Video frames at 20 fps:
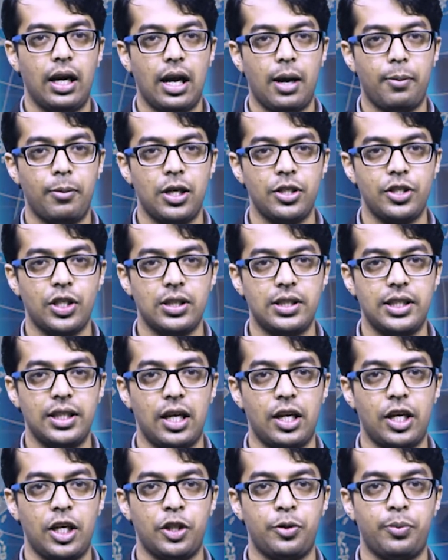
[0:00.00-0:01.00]
emergency
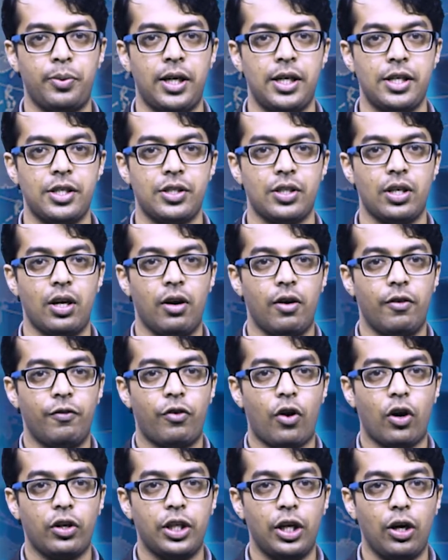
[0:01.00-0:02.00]
arrangements
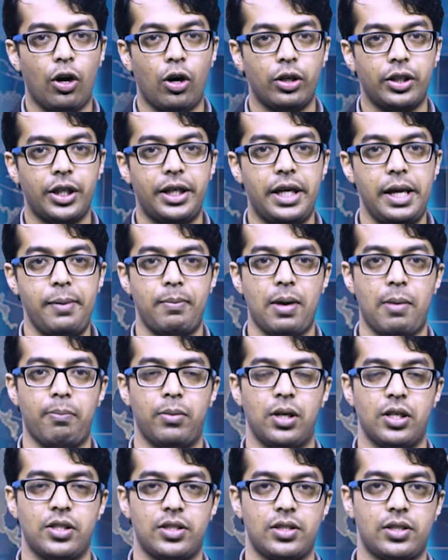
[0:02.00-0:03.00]
for the audit team
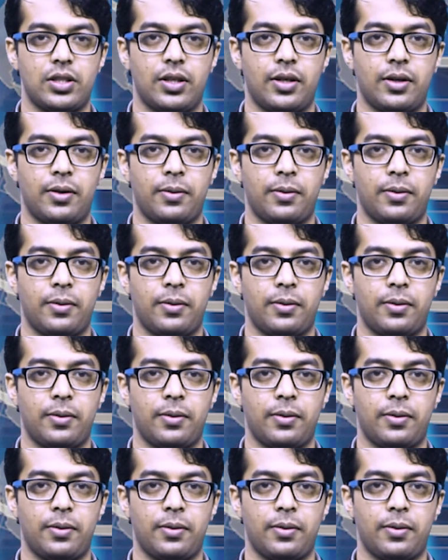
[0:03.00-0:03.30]
members.